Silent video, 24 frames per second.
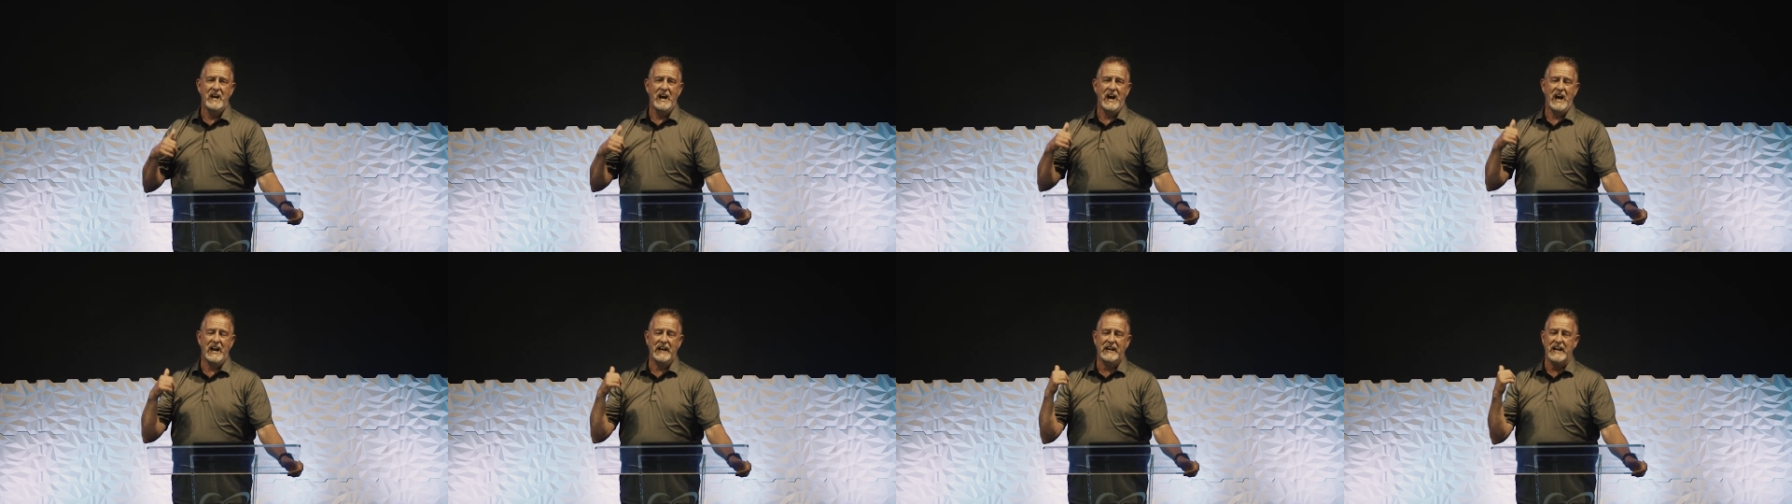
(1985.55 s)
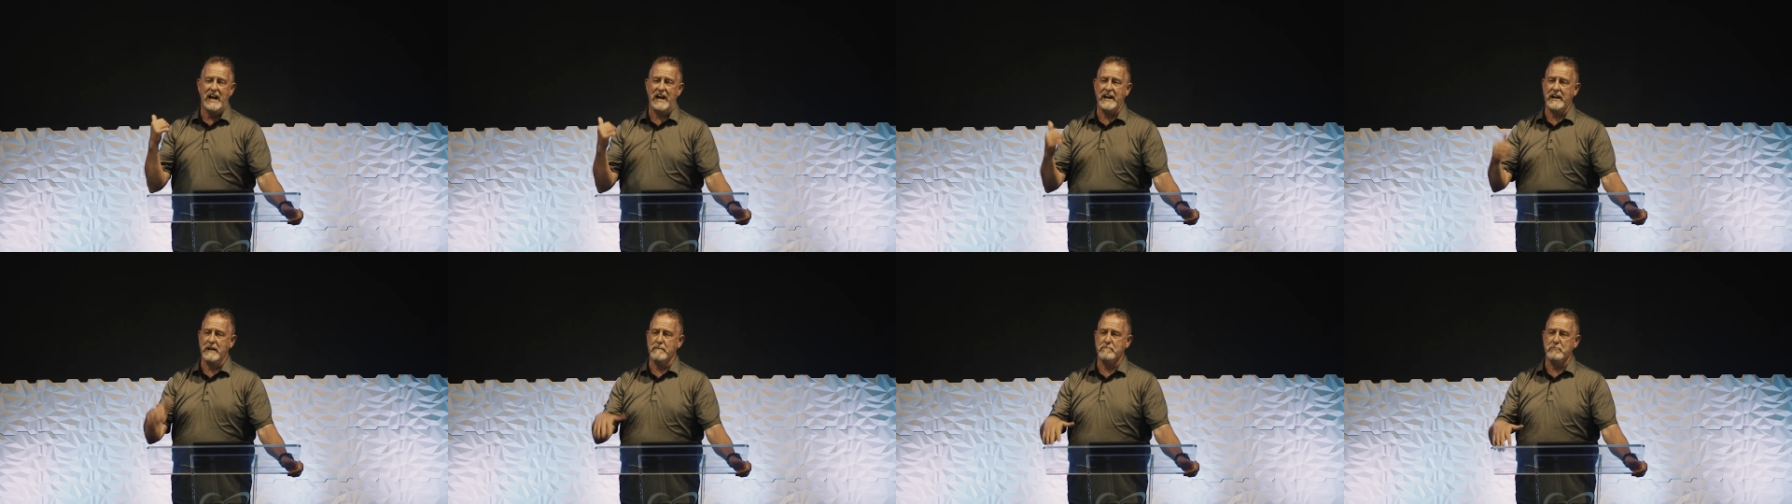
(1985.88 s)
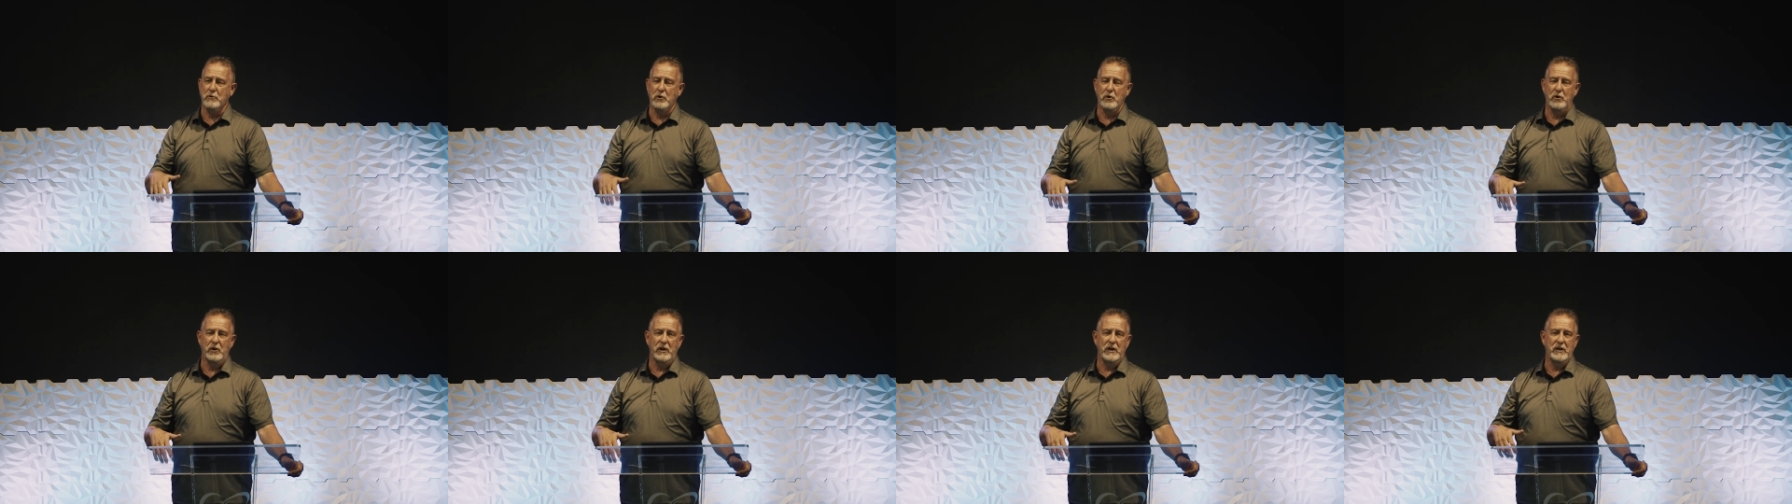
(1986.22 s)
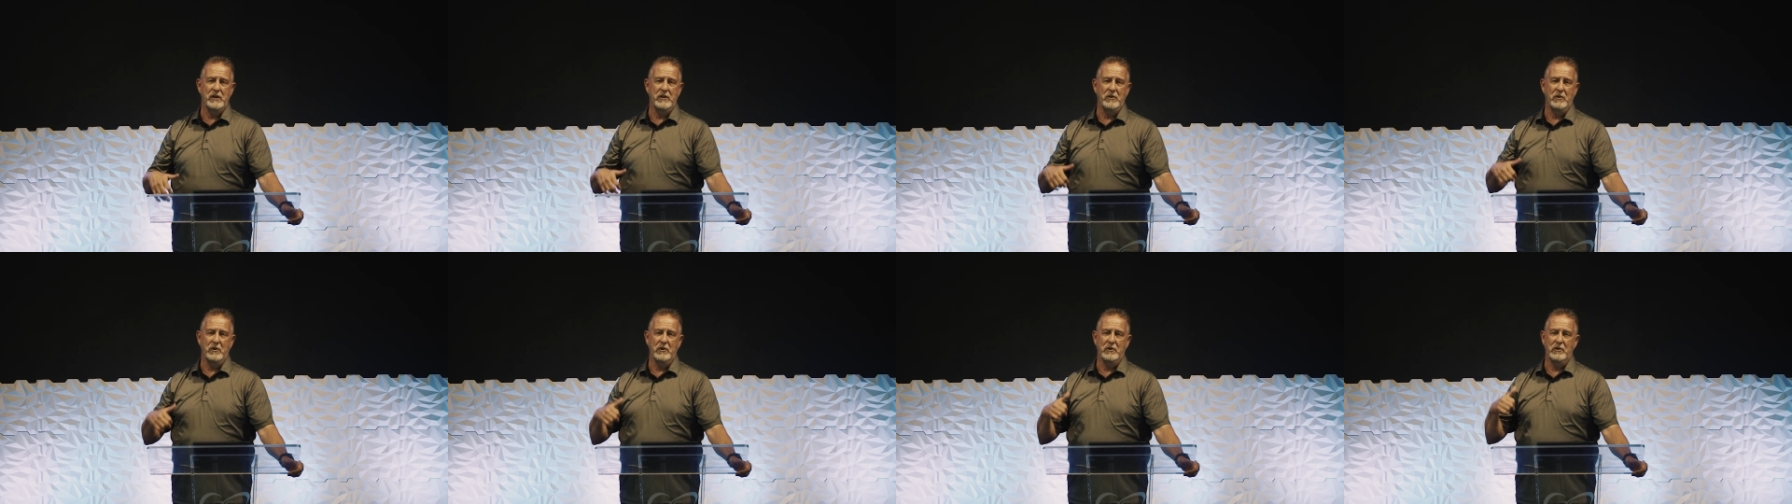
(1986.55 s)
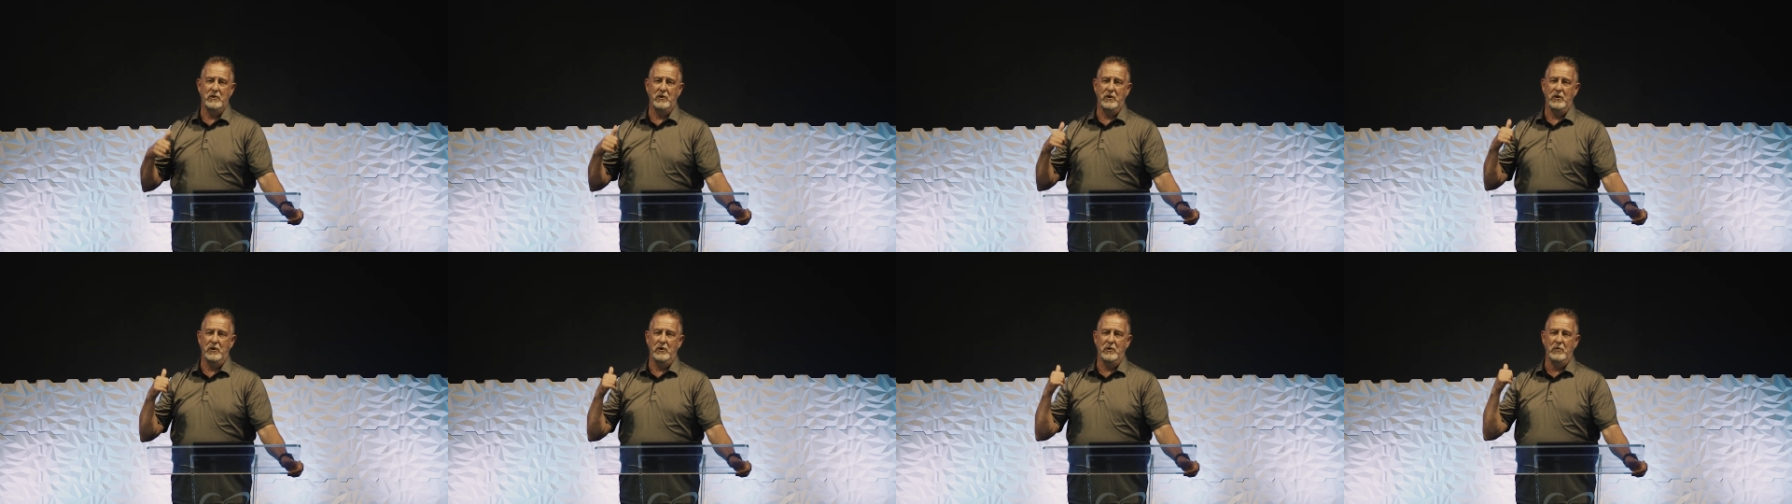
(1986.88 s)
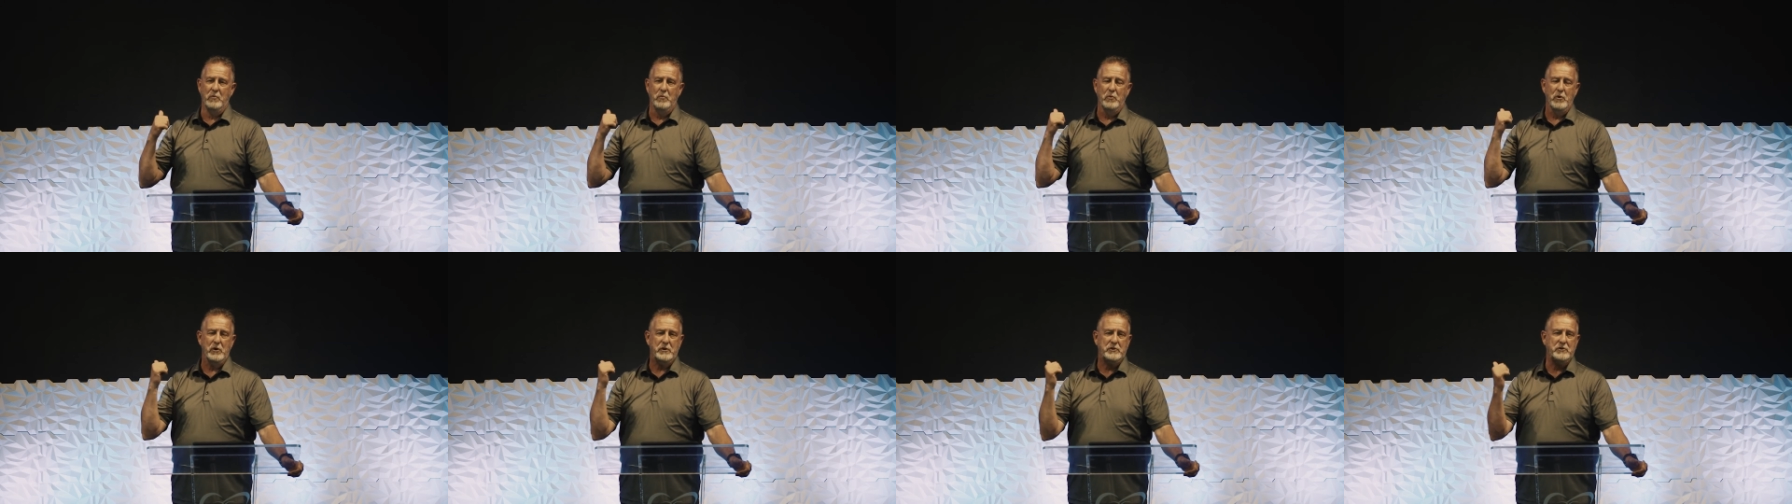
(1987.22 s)
I got up early or
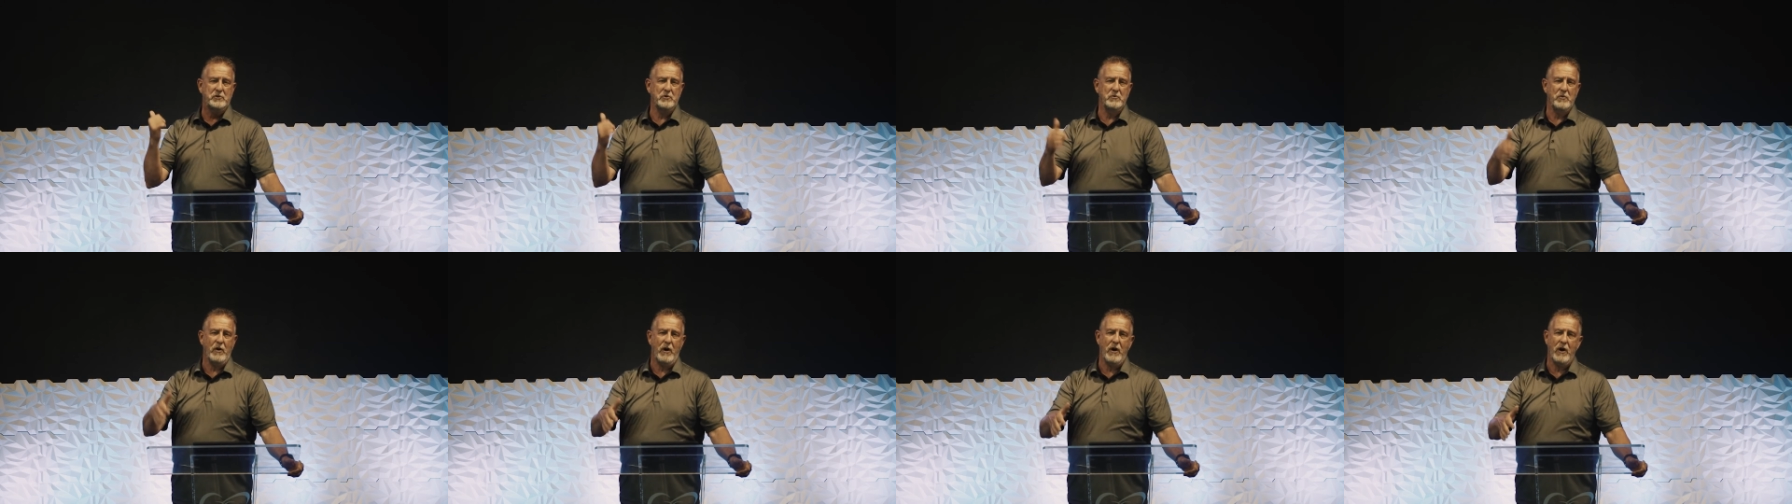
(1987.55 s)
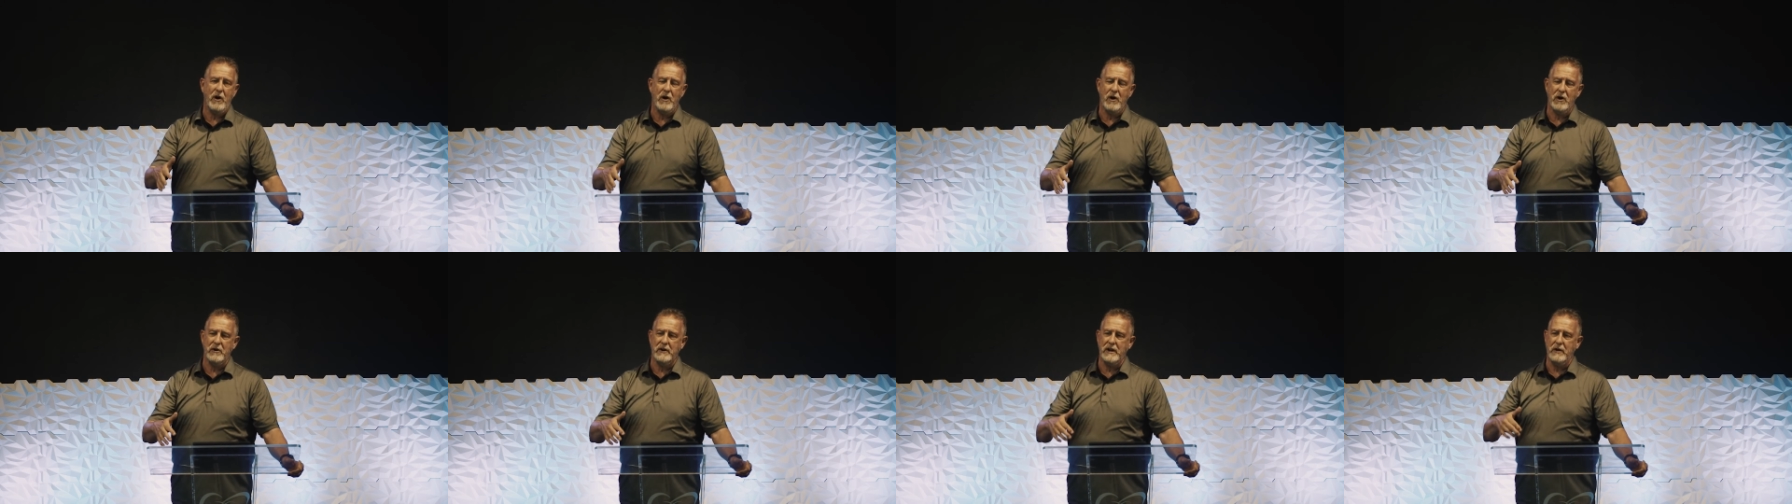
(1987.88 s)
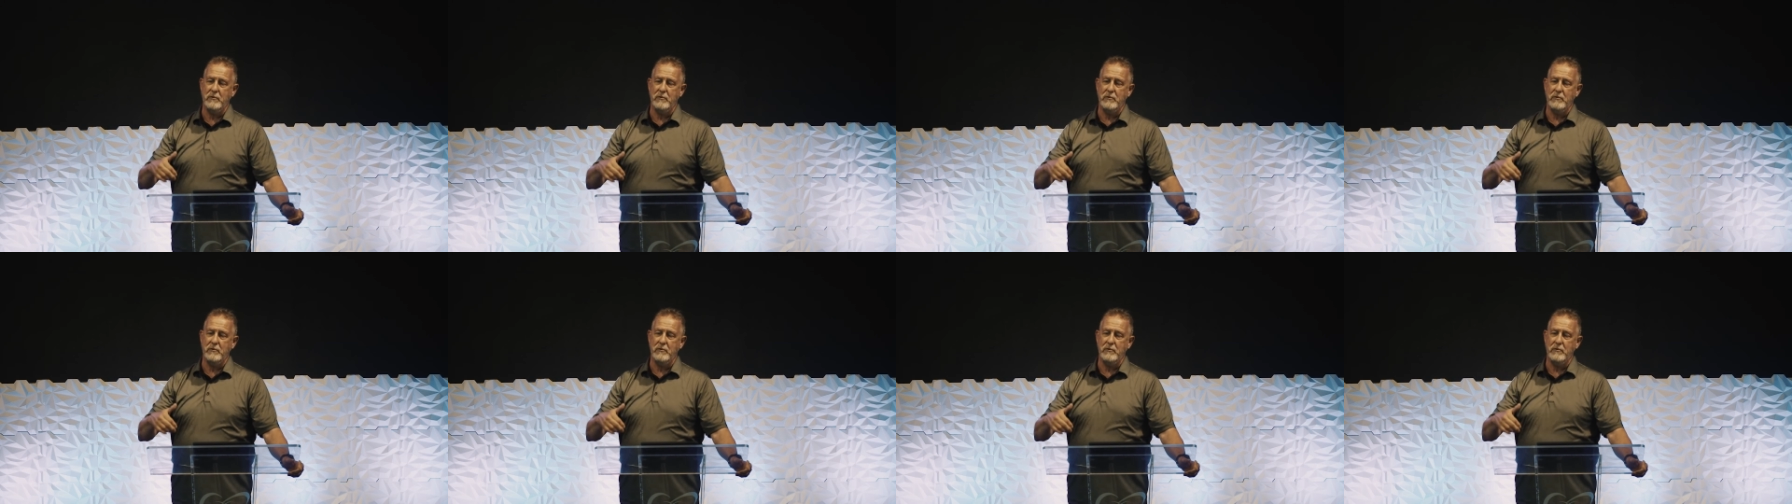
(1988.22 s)
worked too hard.